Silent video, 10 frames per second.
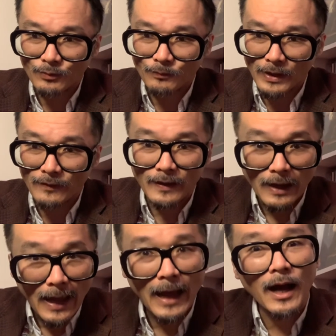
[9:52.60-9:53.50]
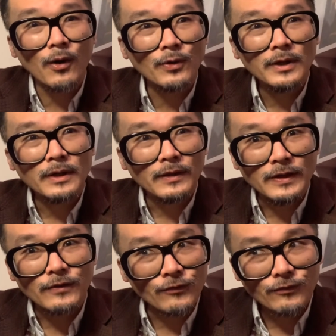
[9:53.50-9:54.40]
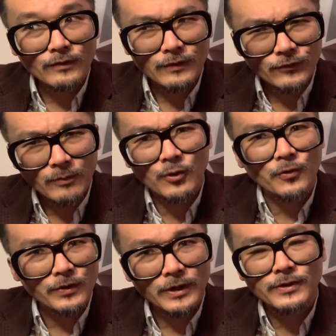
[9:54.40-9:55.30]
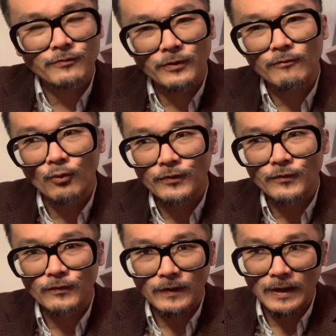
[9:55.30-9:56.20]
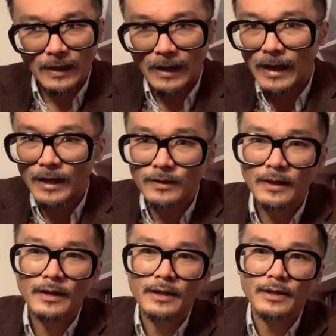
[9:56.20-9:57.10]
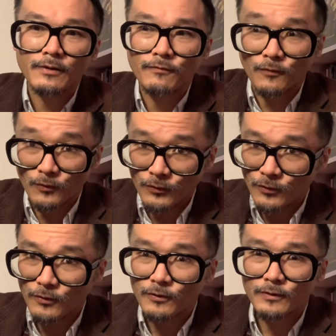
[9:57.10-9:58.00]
and then how these similar yet differing voices, I think, add yet further